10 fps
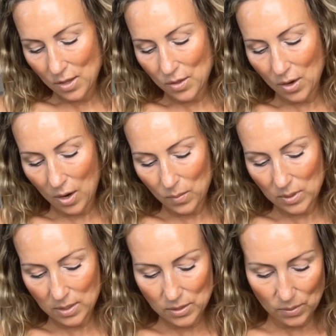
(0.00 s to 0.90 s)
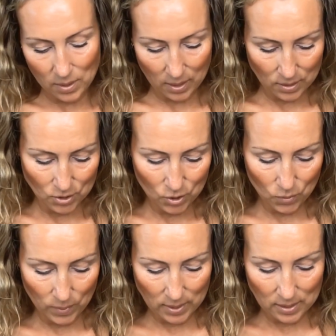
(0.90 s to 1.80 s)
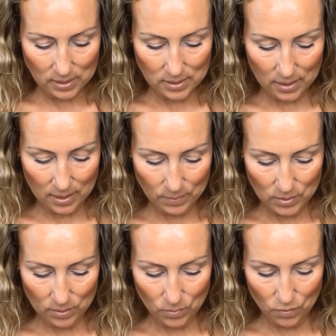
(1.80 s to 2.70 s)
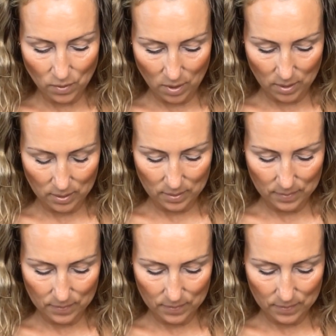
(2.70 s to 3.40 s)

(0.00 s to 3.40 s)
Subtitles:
The heart will also guide you when it is time to move on.